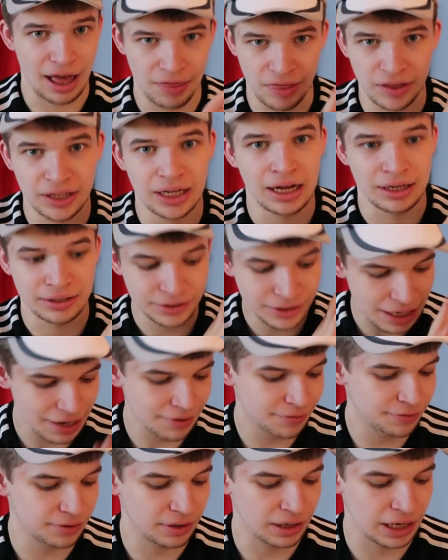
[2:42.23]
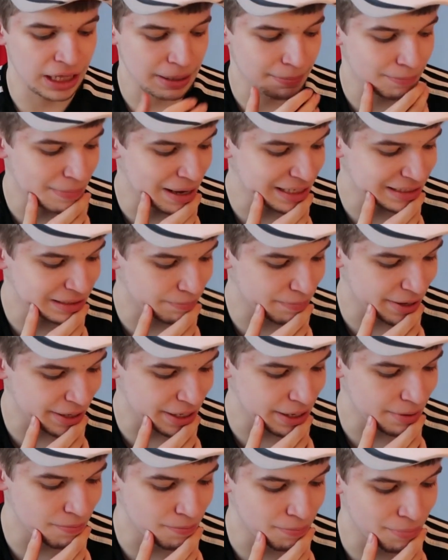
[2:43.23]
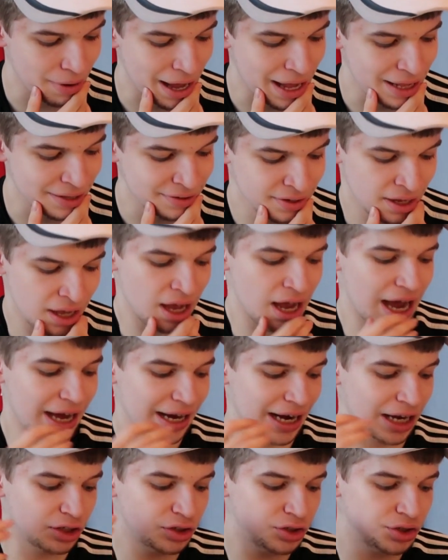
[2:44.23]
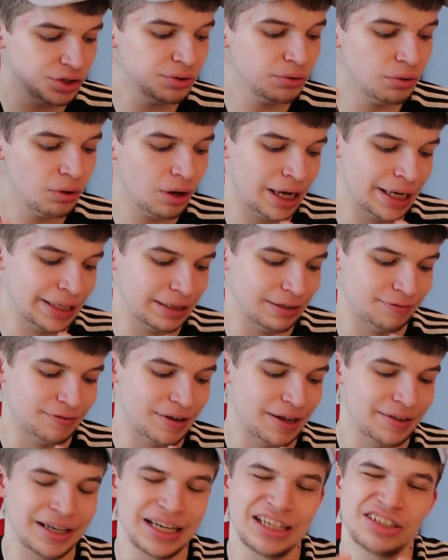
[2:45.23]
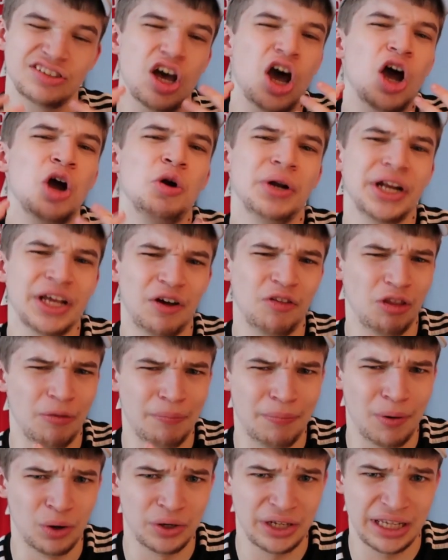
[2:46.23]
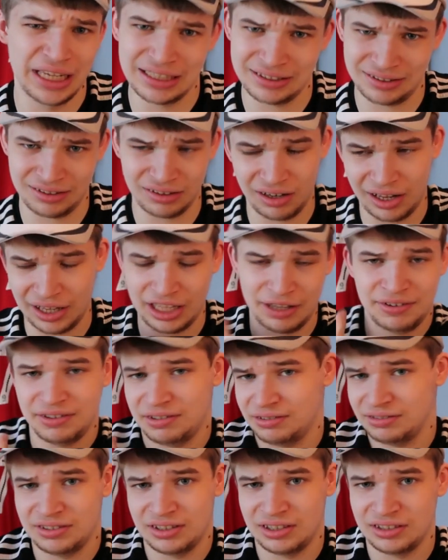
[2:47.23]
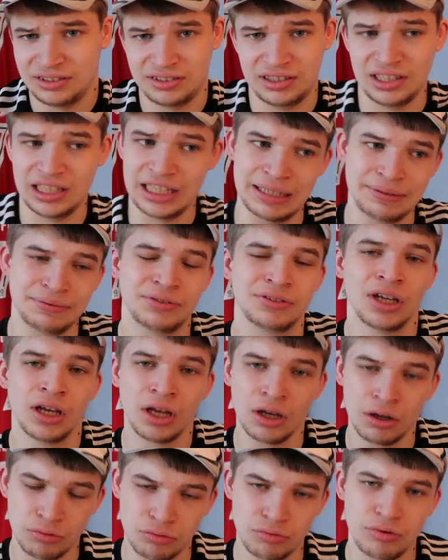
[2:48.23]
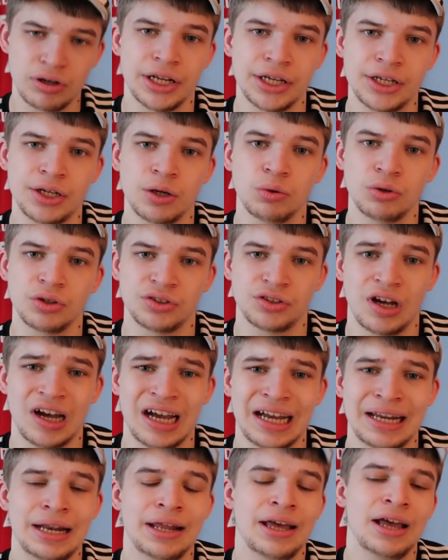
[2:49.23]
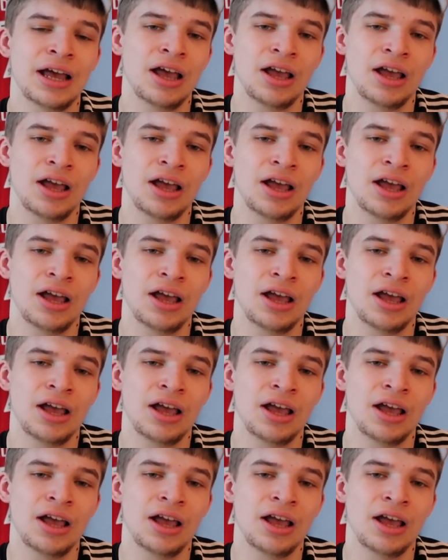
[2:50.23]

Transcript: I think that definitely makes a big impact, and I do like the fact that it's only on the body. It's not like going onto the sleeves. Really cool design.